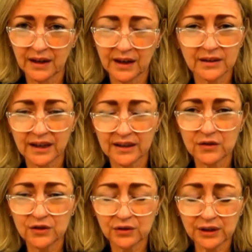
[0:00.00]
And a
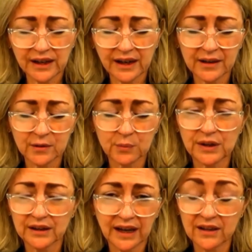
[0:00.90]
jury can't
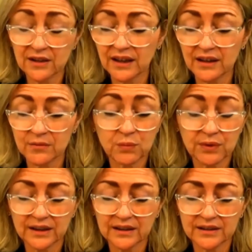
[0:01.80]
be, and
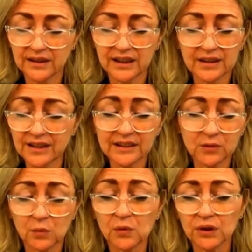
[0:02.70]
it
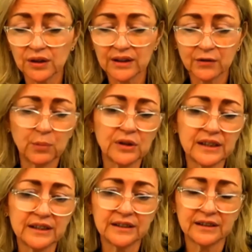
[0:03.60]
doesn't work if
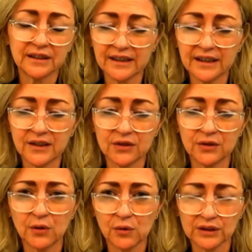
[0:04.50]
police get into
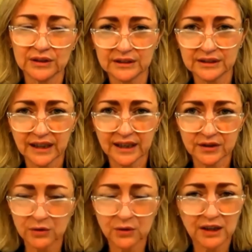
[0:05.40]
courts and start
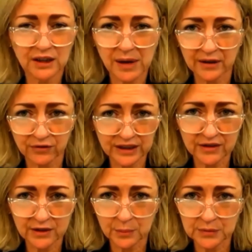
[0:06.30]
talking about
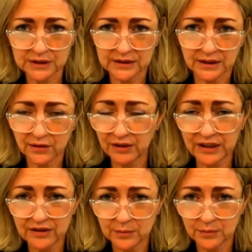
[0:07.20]
victims. The
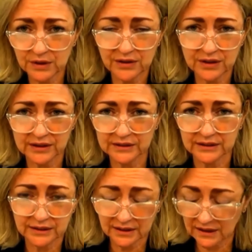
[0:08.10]
victim did this
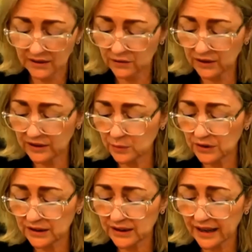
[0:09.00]
and the victim
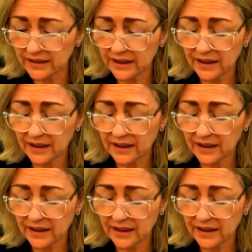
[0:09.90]
did that.